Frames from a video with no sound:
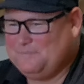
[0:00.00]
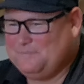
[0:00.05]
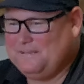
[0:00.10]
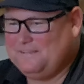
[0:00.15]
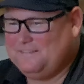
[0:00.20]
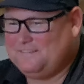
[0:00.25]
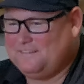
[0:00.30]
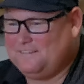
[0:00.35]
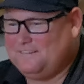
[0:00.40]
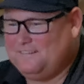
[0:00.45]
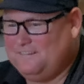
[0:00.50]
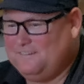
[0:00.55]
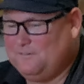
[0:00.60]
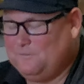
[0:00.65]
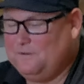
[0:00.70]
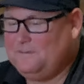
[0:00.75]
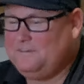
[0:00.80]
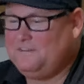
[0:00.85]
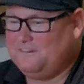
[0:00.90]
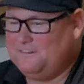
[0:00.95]
Depends on the year.
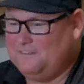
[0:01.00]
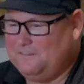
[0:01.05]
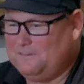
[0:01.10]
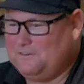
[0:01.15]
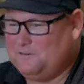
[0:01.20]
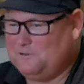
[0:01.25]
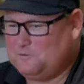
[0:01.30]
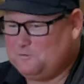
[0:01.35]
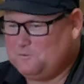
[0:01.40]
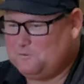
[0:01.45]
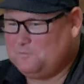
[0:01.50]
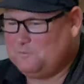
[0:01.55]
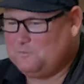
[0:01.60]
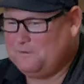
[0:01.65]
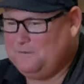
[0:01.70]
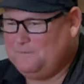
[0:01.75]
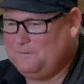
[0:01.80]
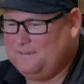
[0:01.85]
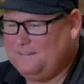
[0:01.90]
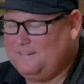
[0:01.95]
One year at the Christmas
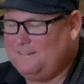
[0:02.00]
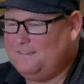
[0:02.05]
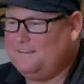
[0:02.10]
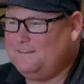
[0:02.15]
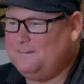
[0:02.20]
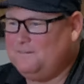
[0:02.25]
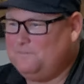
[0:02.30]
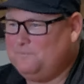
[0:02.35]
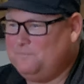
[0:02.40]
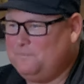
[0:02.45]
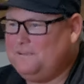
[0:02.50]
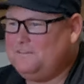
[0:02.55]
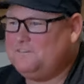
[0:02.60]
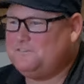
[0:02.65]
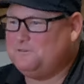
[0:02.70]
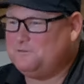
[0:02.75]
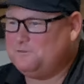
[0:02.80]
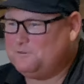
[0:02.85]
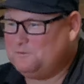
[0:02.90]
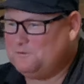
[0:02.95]
parade, we had that big
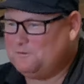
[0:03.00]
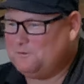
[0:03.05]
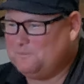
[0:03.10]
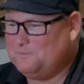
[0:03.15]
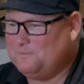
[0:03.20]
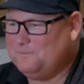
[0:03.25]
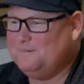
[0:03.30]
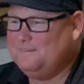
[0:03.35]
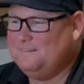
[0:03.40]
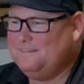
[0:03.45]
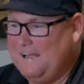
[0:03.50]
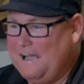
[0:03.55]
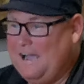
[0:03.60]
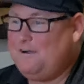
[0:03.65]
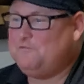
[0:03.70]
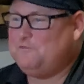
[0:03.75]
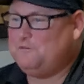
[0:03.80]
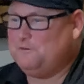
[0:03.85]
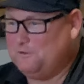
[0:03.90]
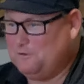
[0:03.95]
snowstorm
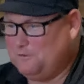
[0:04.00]
after